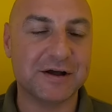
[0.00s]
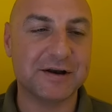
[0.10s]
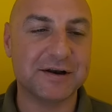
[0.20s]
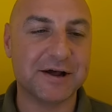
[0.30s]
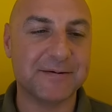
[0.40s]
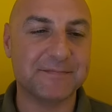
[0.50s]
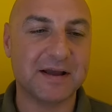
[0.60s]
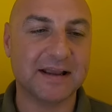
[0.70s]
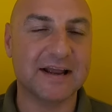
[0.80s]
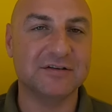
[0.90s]
And
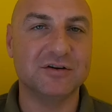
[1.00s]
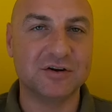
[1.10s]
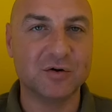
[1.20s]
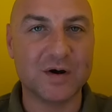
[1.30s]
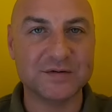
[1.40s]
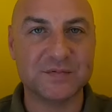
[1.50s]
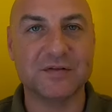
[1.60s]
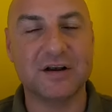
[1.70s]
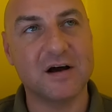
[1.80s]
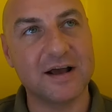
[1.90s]
again, you could always
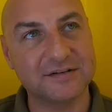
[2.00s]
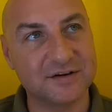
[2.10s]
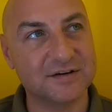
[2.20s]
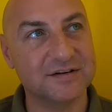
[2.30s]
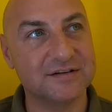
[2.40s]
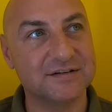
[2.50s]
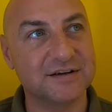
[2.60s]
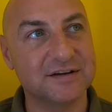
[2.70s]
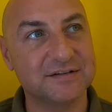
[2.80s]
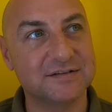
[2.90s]
put the light on
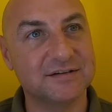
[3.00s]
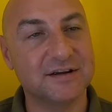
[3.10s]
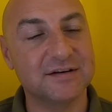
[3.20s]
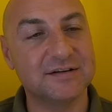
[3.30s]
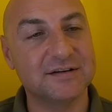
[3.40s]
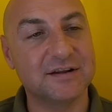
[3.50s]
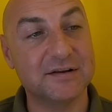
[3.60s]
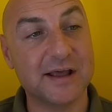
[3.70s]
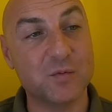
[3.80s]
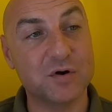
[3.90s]

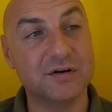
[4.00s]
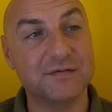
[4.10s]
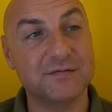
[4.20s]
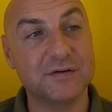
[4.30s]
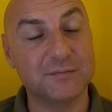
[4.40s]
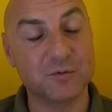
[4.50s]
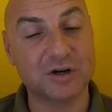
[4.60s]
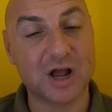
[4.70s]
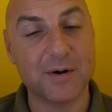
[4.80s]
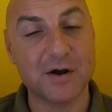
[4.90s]
and they
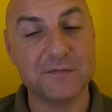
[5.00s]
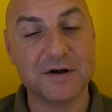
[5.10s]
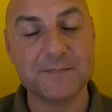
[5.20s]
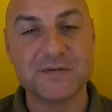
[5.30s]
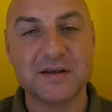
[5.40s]
would come over.